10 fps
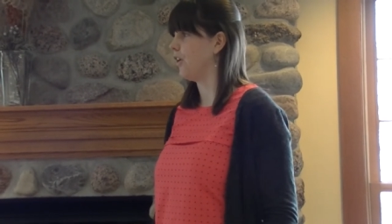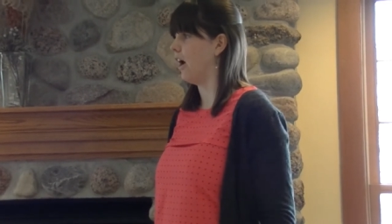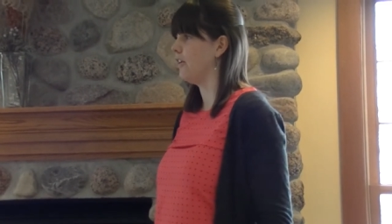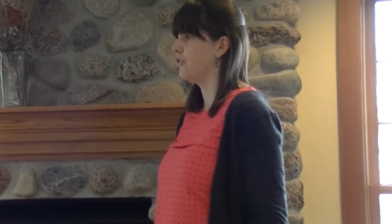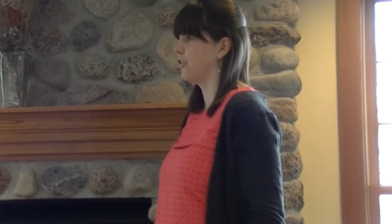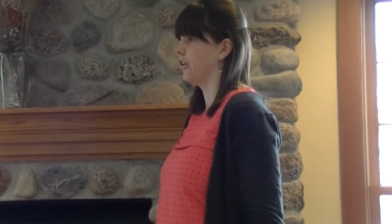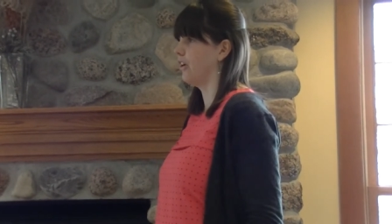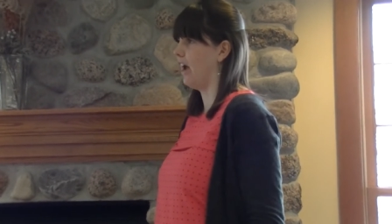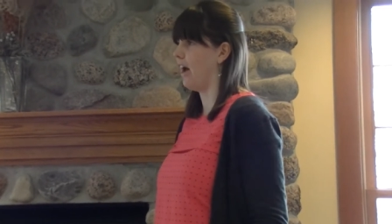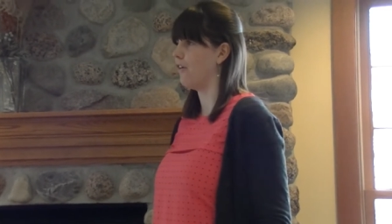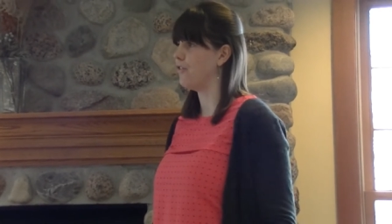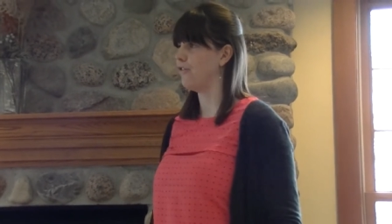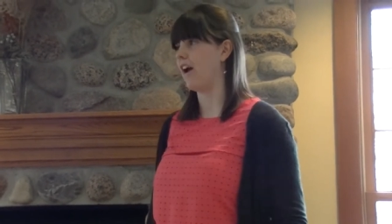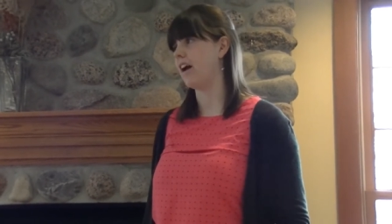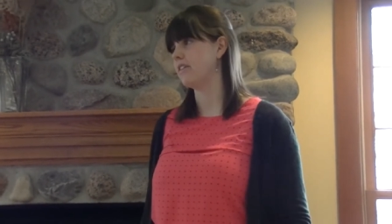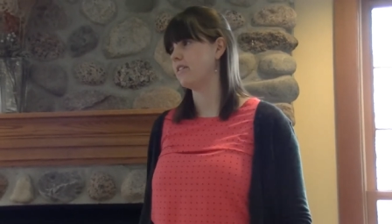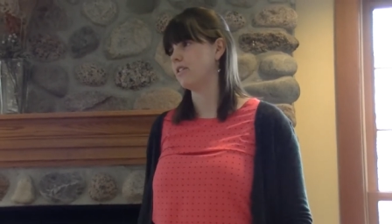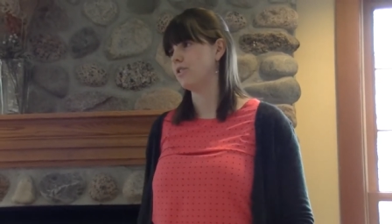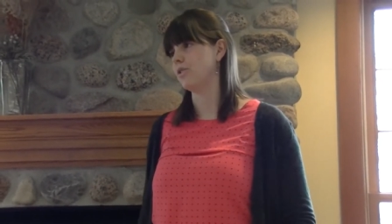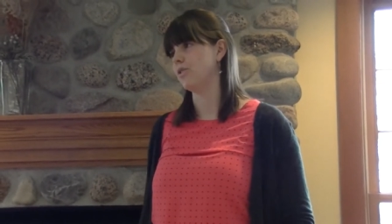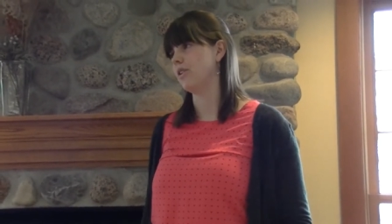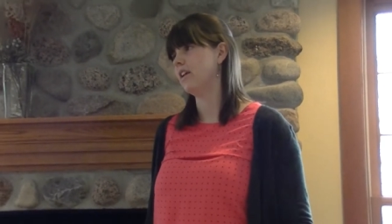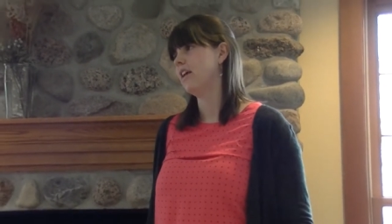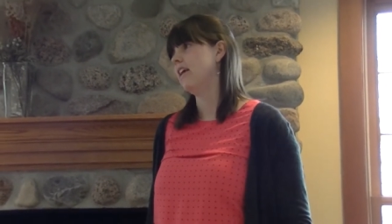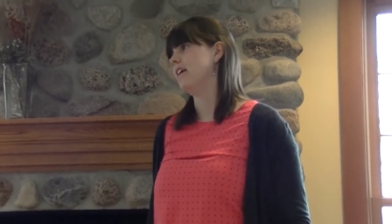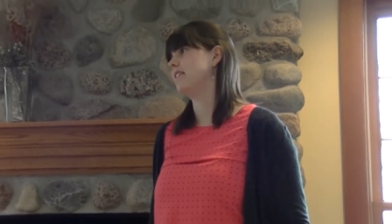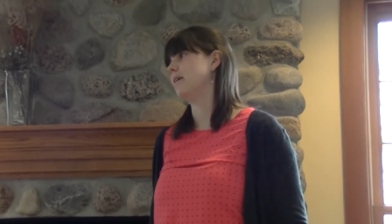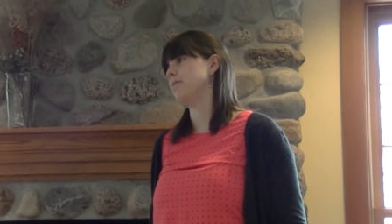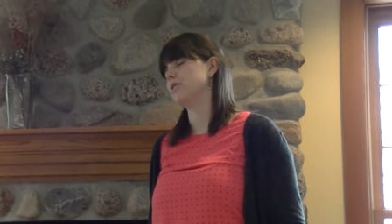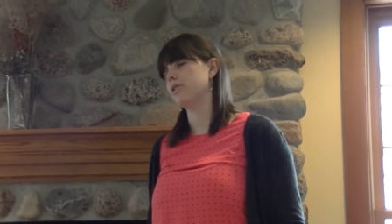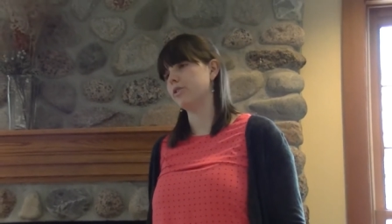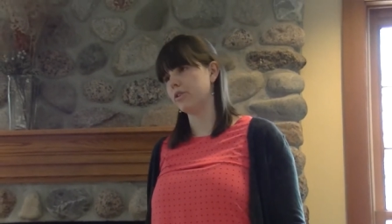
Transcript: you're unsure how fast a student is able to